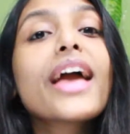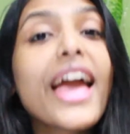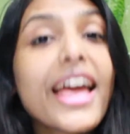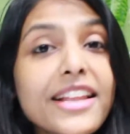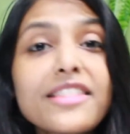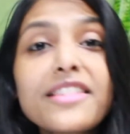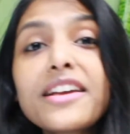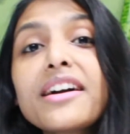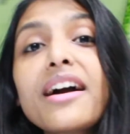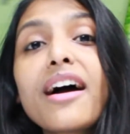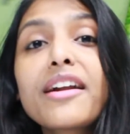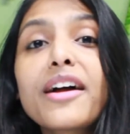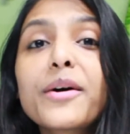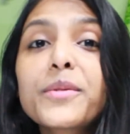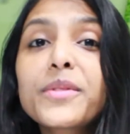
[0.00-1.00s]
Anything
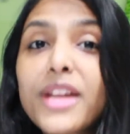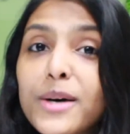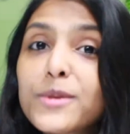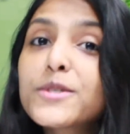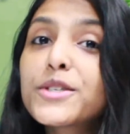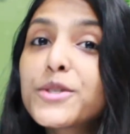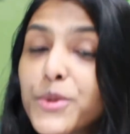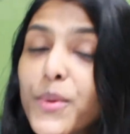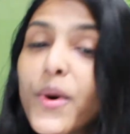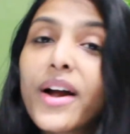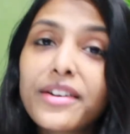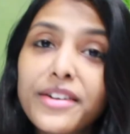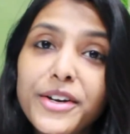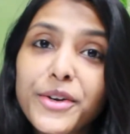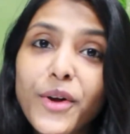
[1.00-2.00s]
around
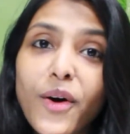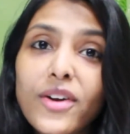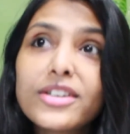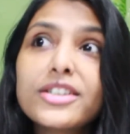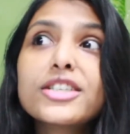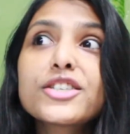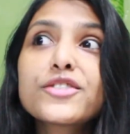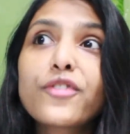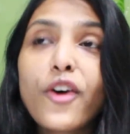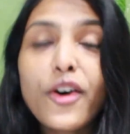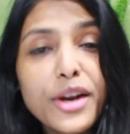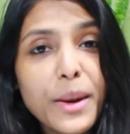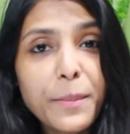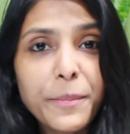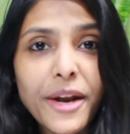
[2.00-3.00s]
$1,200
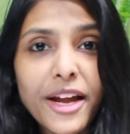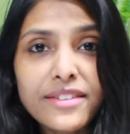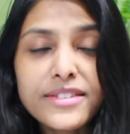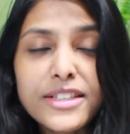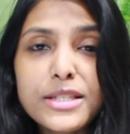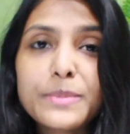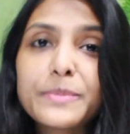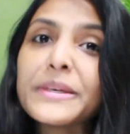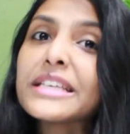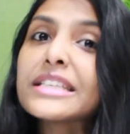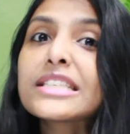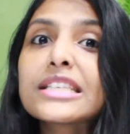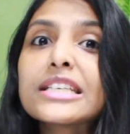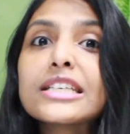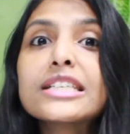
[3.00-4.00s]
for a private
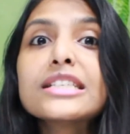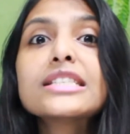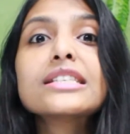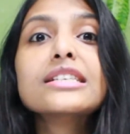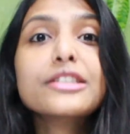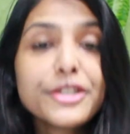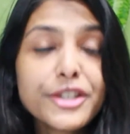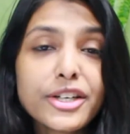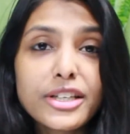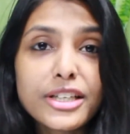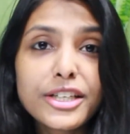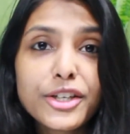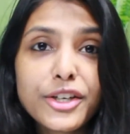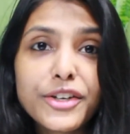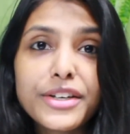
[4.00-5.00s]
space is
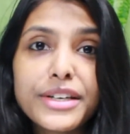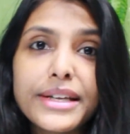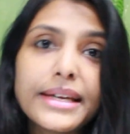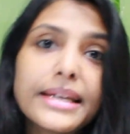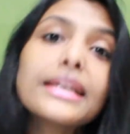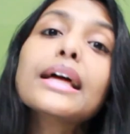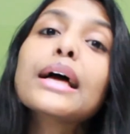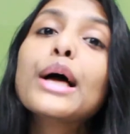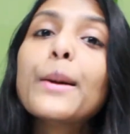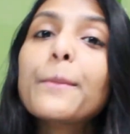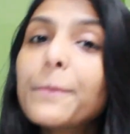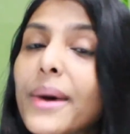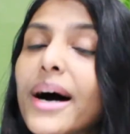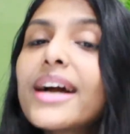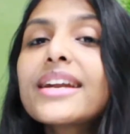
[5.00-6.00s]
really good deal,
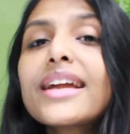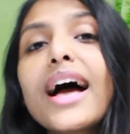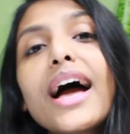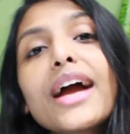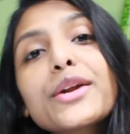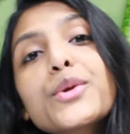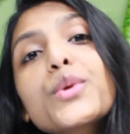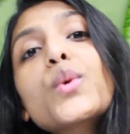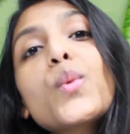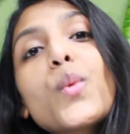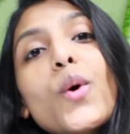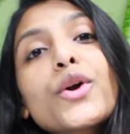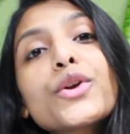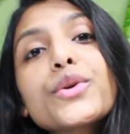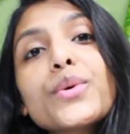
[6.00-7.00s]
but I do
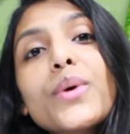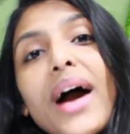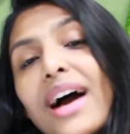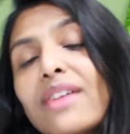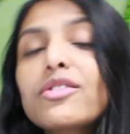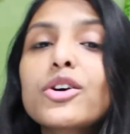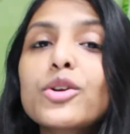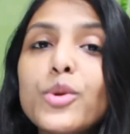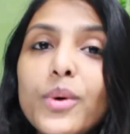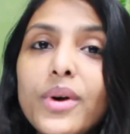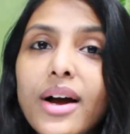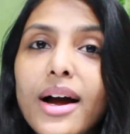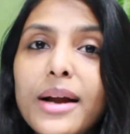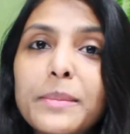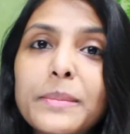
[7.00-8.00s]
want to have a
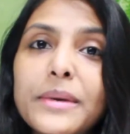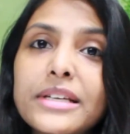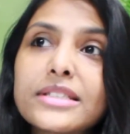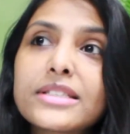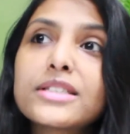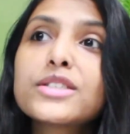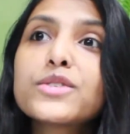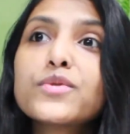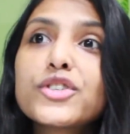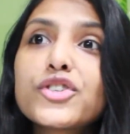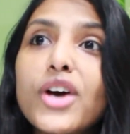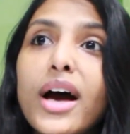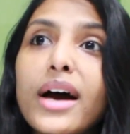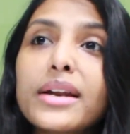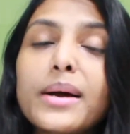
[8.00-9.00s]
look at places
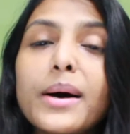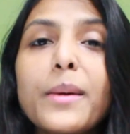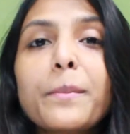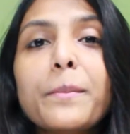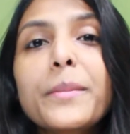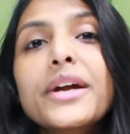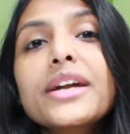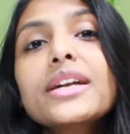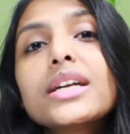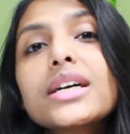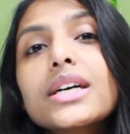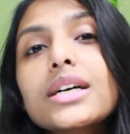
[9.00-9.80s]
which are a bit